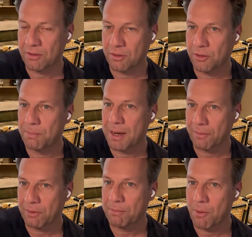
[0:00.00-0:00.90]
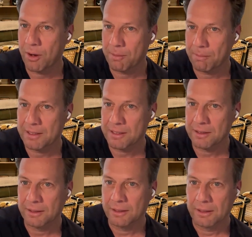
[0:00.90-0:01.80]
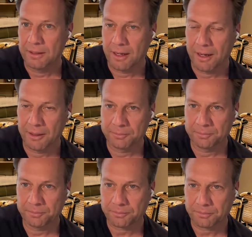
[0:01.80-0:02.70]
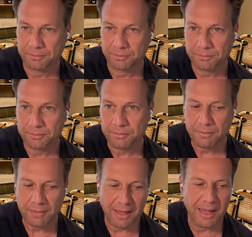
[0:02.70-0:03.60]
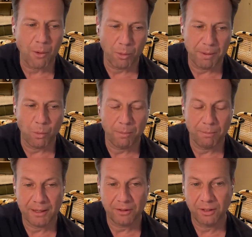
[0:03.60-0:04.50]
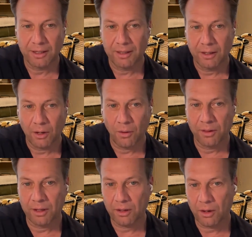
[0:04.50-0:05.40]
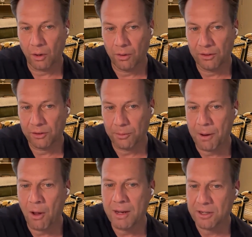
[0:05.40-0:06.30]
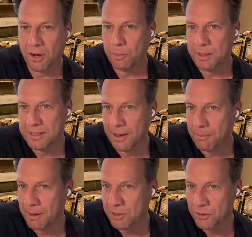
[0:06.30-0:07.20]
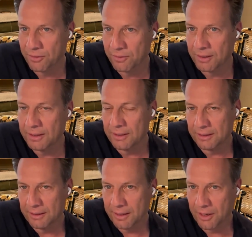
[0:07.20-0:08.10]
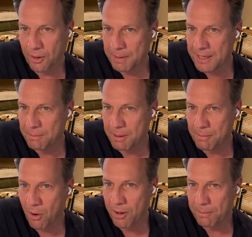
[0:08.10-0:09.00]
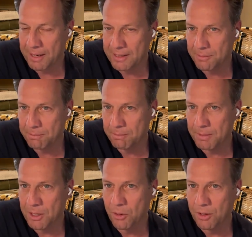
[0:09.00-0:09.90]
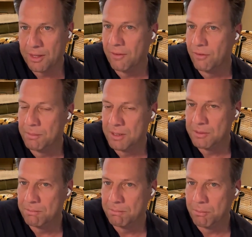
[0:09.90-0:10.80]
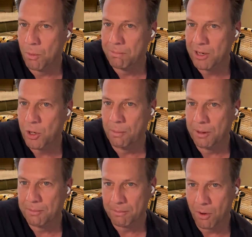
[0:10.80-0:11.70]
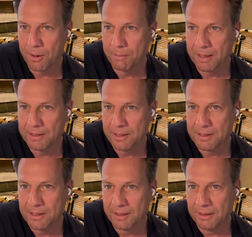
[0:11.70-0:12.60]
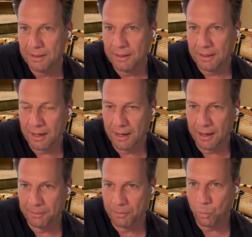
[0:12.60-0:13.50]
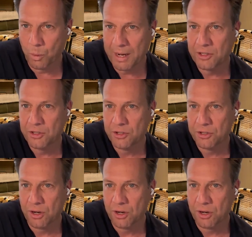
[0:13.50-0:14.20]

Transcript: spin up this marketplace. That would be one piece. On the supply side, we're seeing a bunch of B2B marketplaces. You could think of them as more procurement marketplaces, which